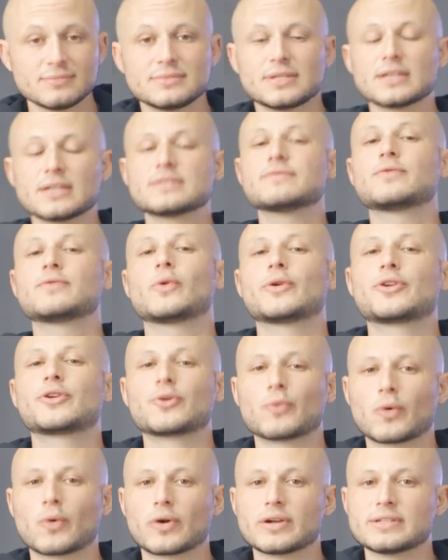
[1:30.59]
doesn't void
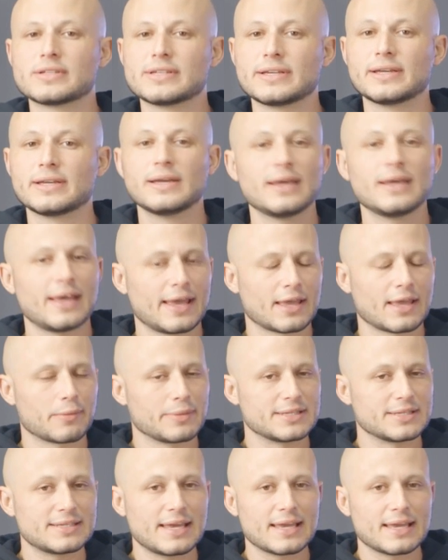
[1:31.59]
your warranty, and can
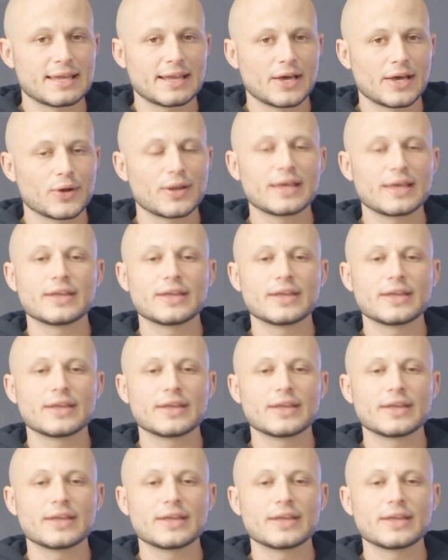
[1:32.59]
be taken out